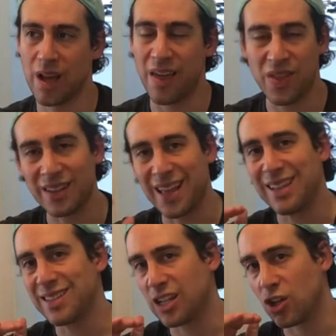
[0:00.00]
I think
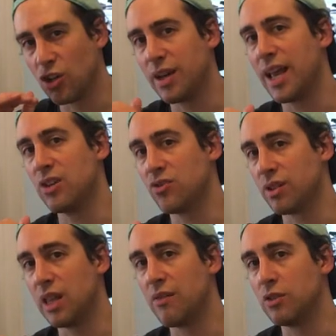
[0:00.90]
that's like a good entry
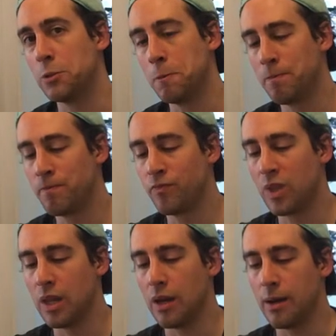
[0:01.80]
level
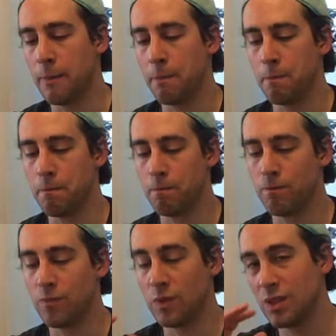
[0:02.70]
um,
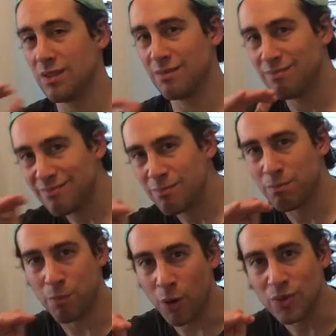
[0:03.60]

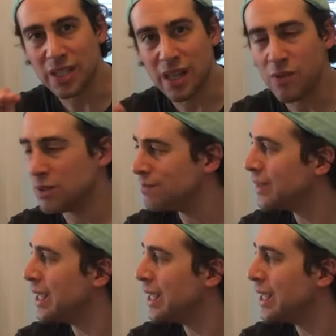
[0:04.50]
potency level.